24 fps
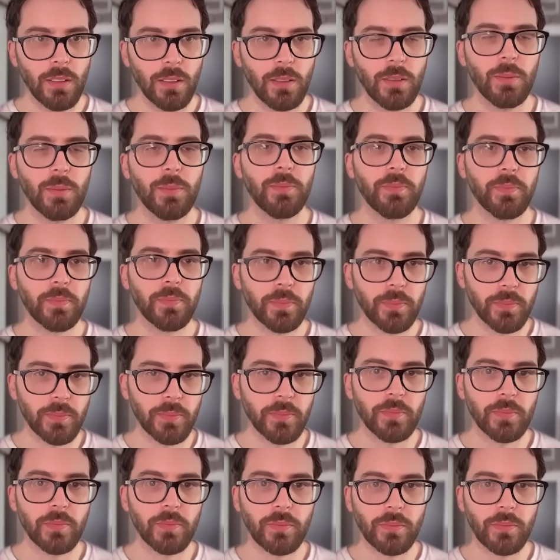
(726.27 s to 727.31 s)

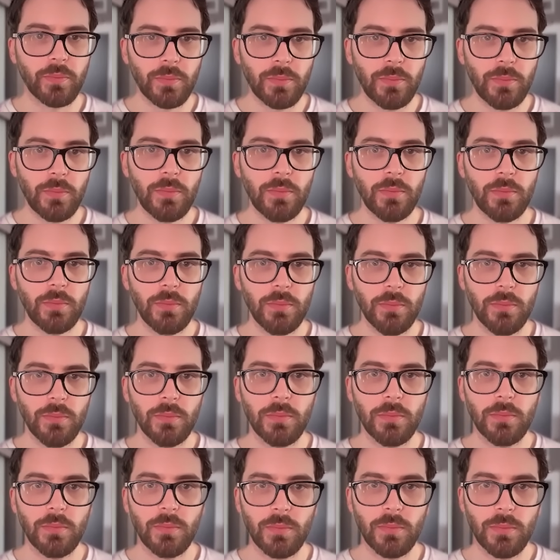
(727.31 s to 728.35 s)

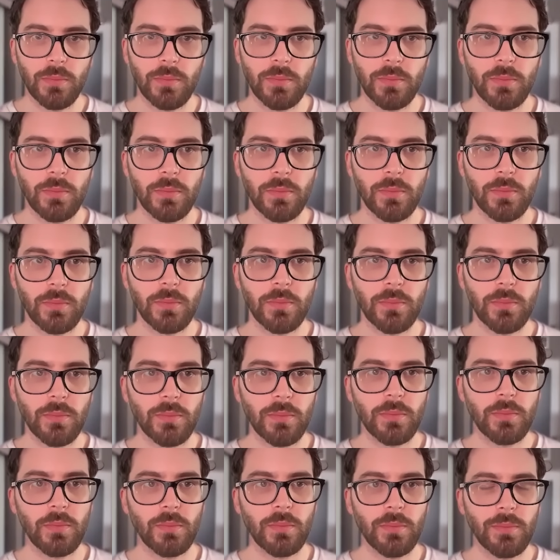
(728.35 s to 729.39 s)

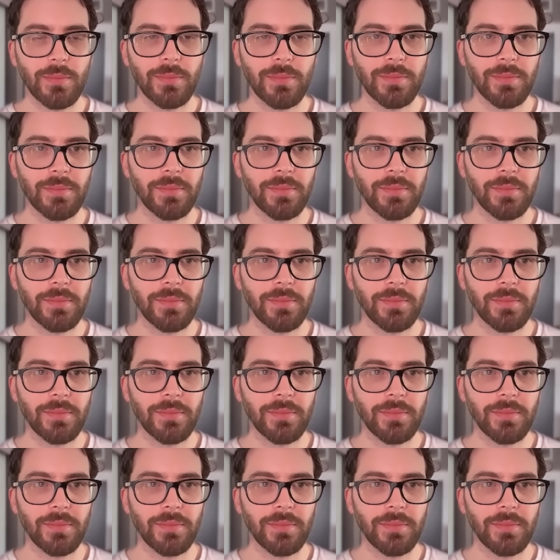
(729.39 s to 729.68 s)
[no speech]